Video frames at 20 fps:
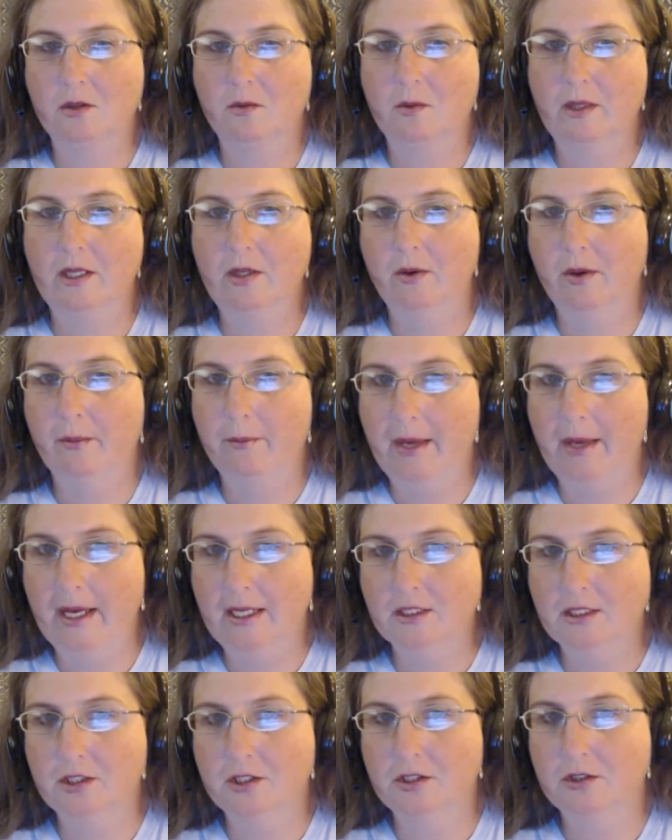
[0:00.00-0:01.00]
or when you
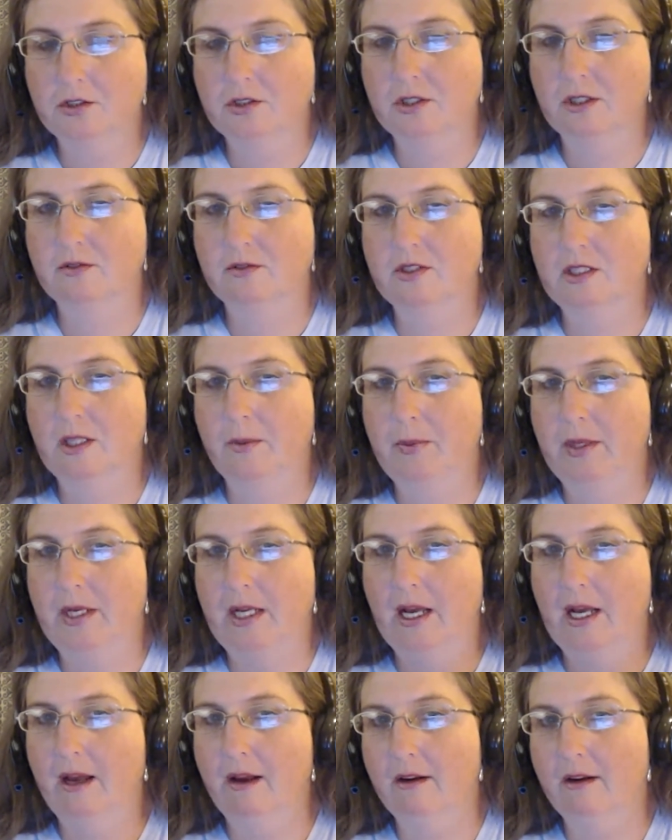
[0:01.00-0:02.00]
imagine yourself
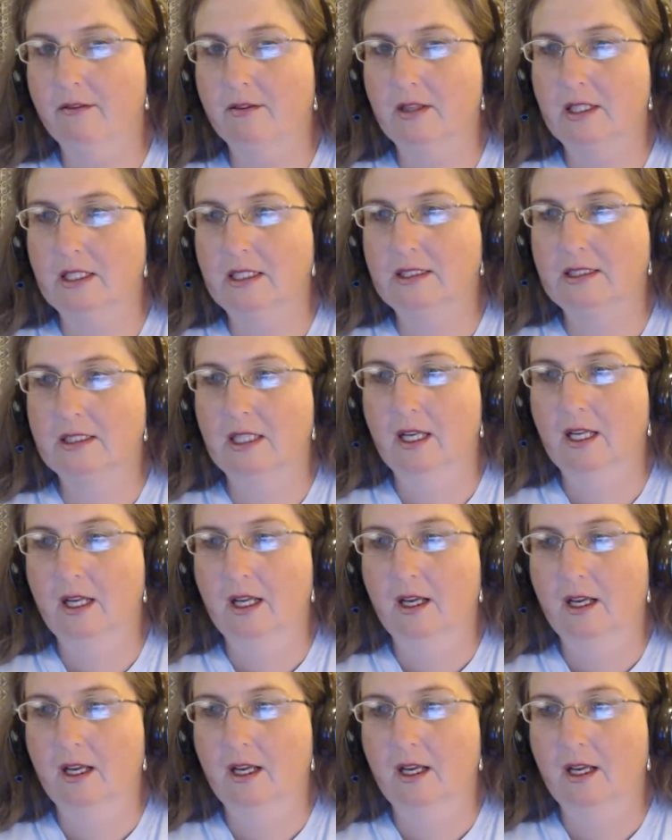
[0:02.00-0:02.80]
stepping out of this,